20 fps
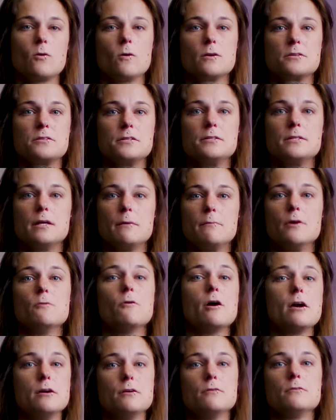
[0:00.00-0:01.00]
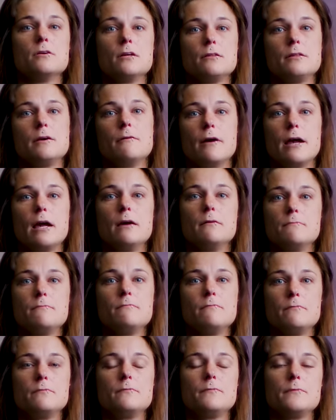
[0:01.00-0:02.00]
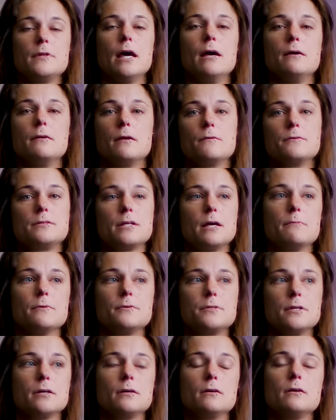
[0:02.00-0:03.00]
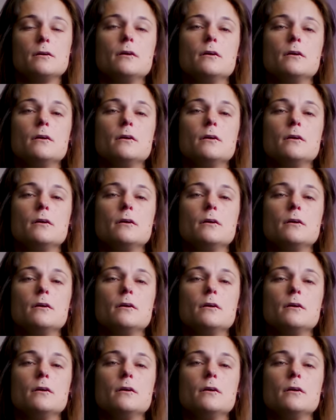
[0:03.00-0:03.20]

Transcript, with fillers: of courses at BYU. They were, and I was able to